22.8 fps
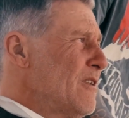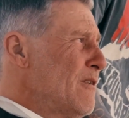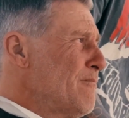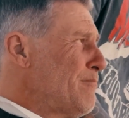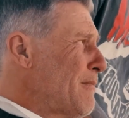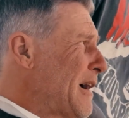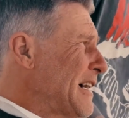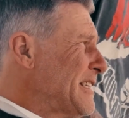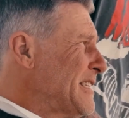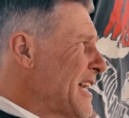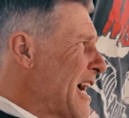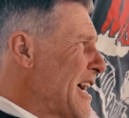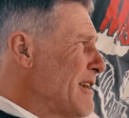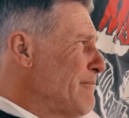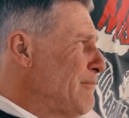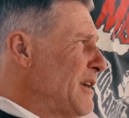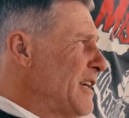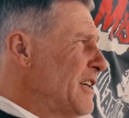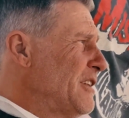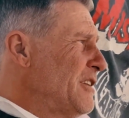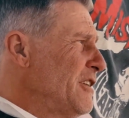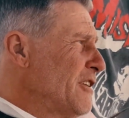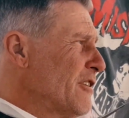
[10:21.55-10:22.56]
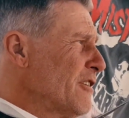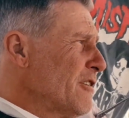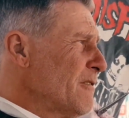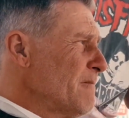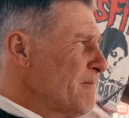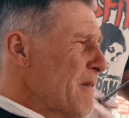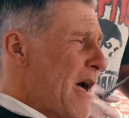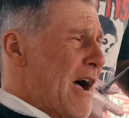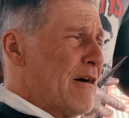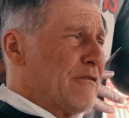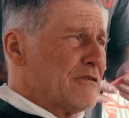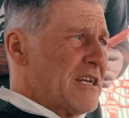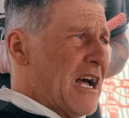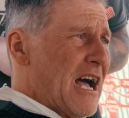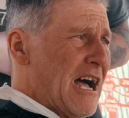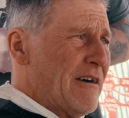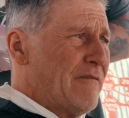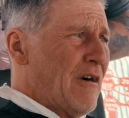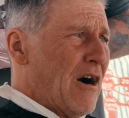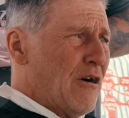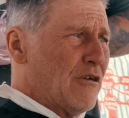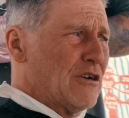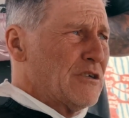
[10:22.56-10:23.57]
My time being here,
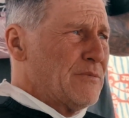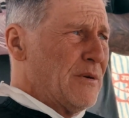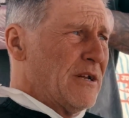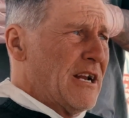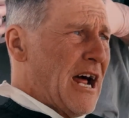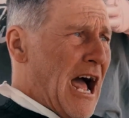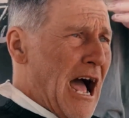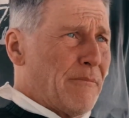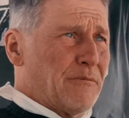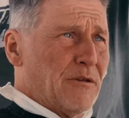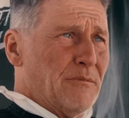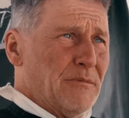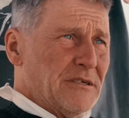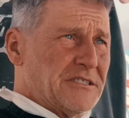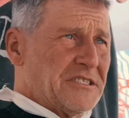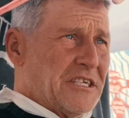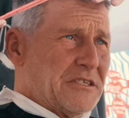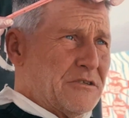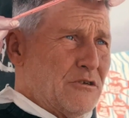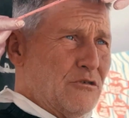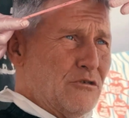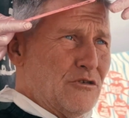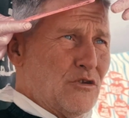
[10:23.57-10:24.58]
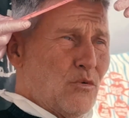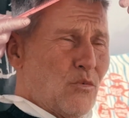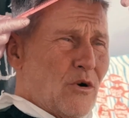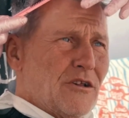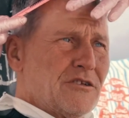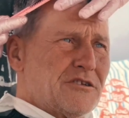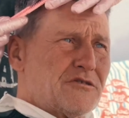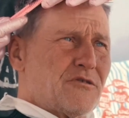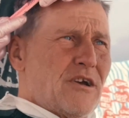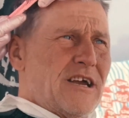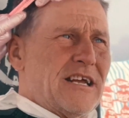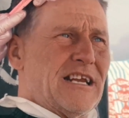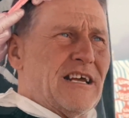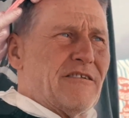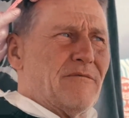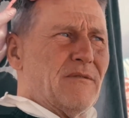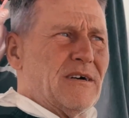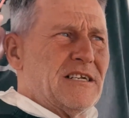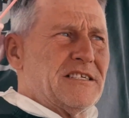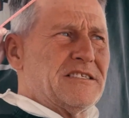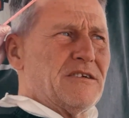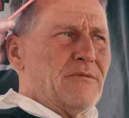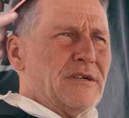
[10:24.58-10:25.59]
I've always been an optimistic dude. The world is great,
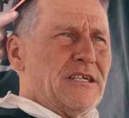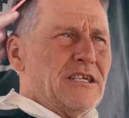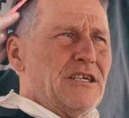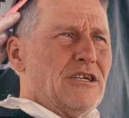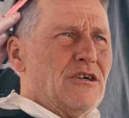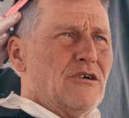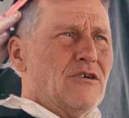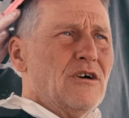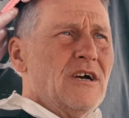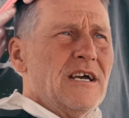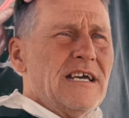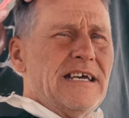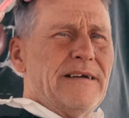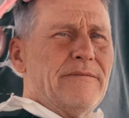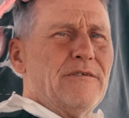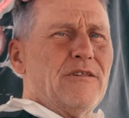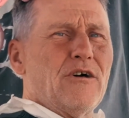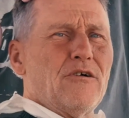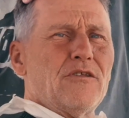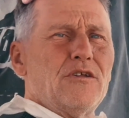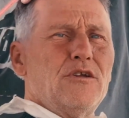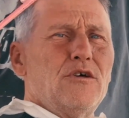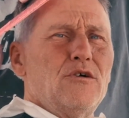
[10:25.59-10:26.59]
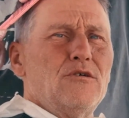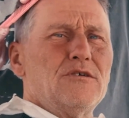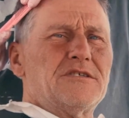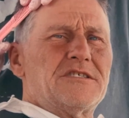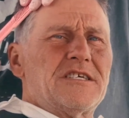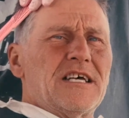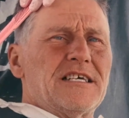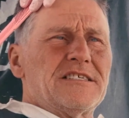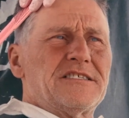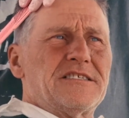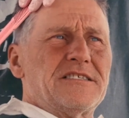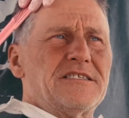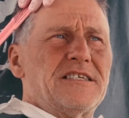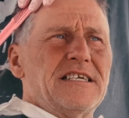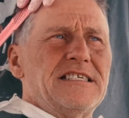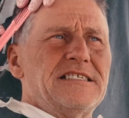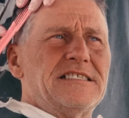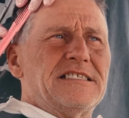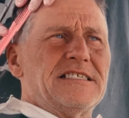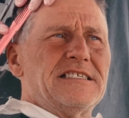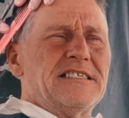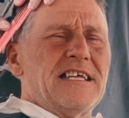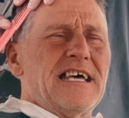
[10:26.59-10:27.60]
everybody's doing what you do, even though the news says
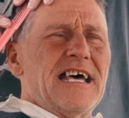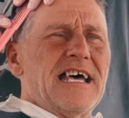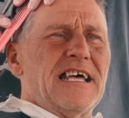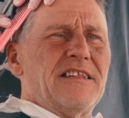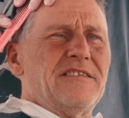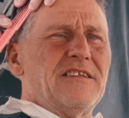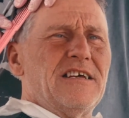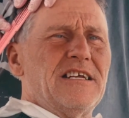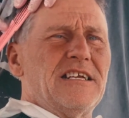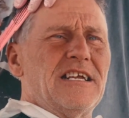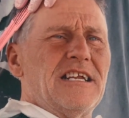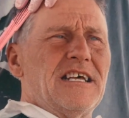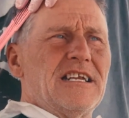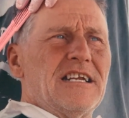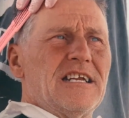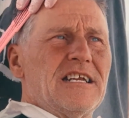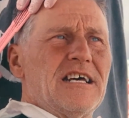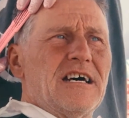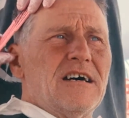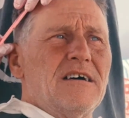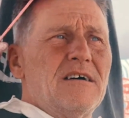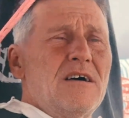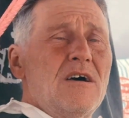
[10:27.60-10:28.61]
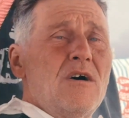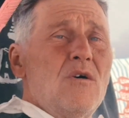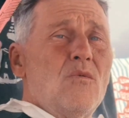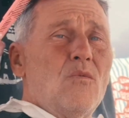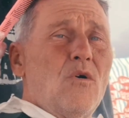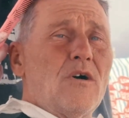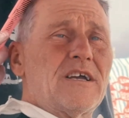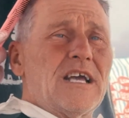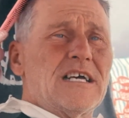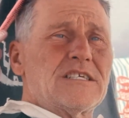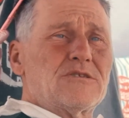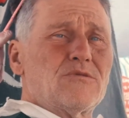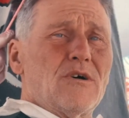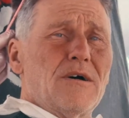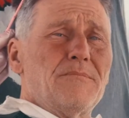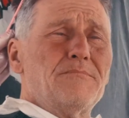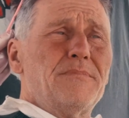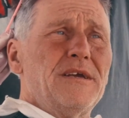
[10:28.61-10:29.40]
these and that and then and then and that. Well, guess what?